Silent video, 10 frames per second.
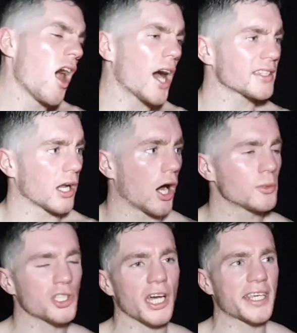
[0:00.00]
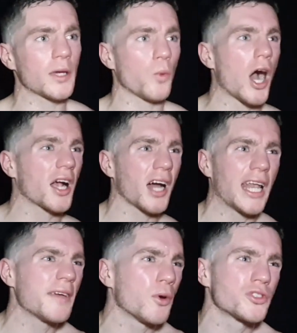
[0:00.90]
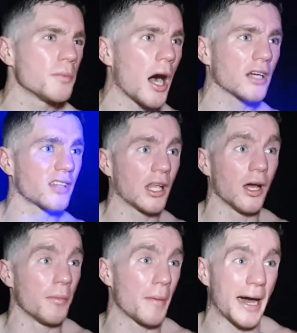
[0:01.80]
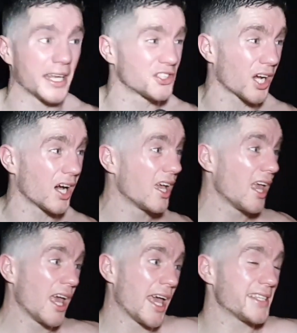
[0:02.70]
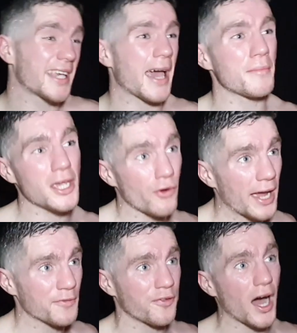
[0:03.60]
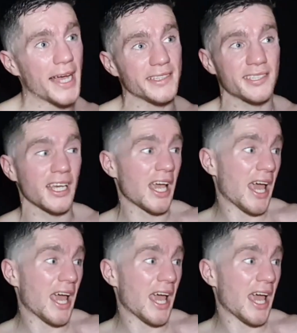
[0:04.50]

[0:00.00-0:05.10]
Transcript: I don't know. I'm just going to keep working. I leave all to Mark Dunlop, my manager. He's getting me great fights.